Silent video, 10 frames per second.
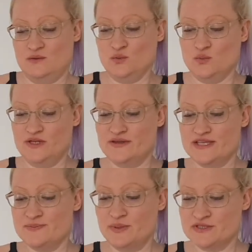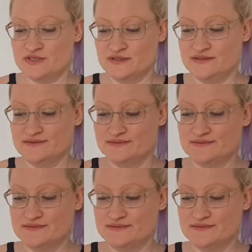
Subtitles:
Oh, look at this bottle.